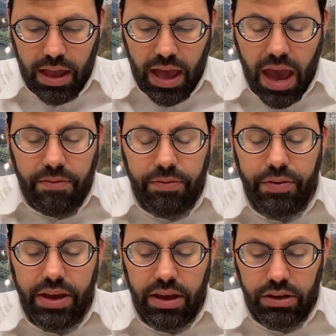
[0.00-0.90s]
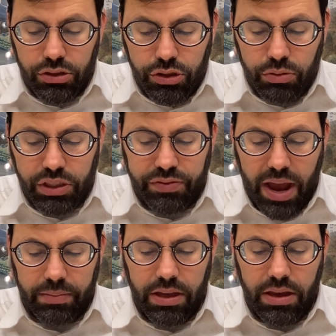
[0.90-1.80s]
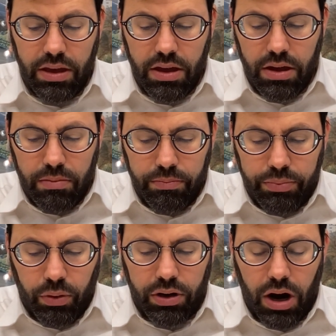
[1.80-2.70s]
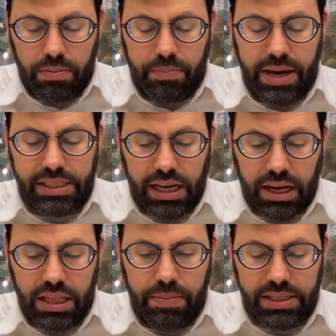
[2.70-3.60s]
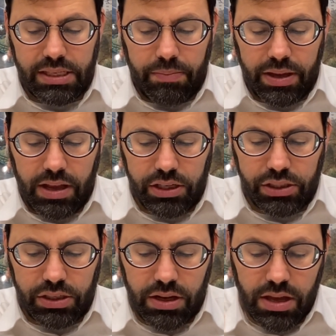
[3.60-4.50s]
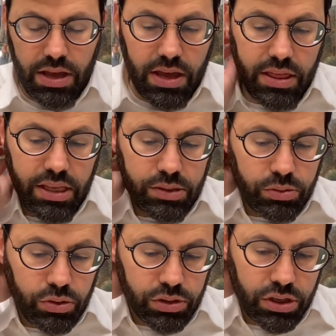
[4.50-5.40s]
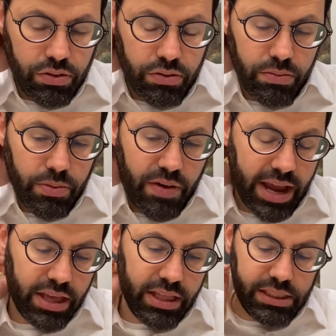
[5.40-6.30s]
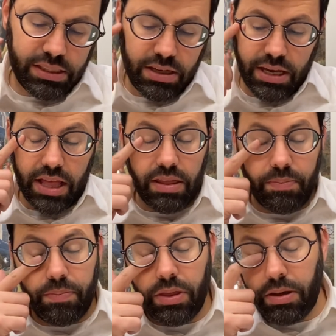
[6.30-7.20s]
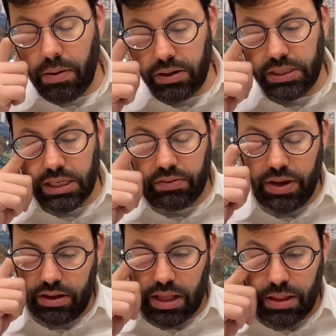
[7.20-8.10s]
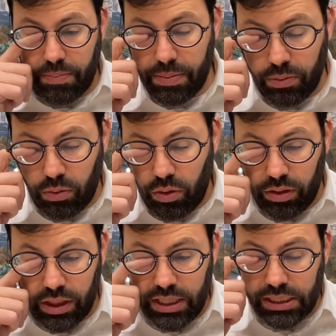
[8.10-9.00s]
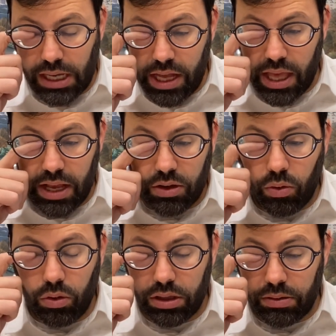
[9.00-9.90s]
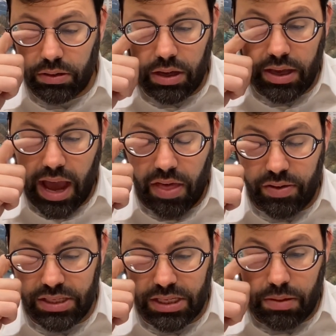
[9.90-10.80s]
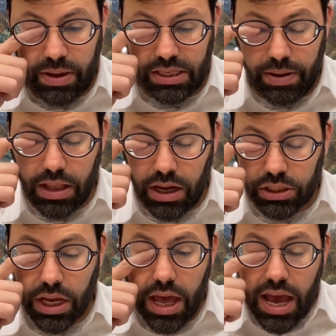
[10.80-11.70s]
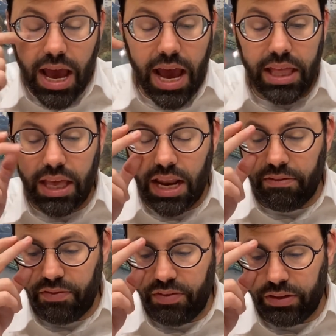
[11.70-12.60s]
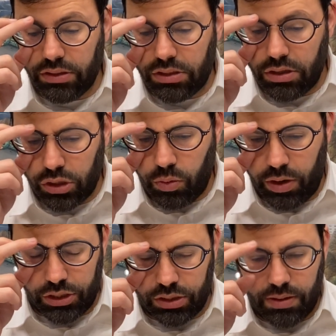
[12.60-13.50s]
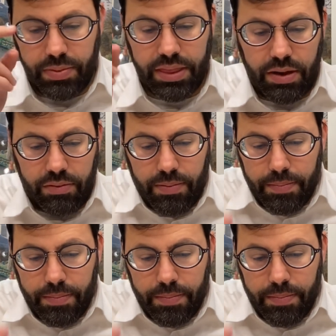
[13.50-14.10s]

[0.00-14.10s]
Every Jewish family brought a carbon Pesach in the Beis HaMikdash. This was also miraculous. Again, the Gemara says over here that the people were all inside. They had to all gather into the Beis HaMikdash, and they never felt squished. They would.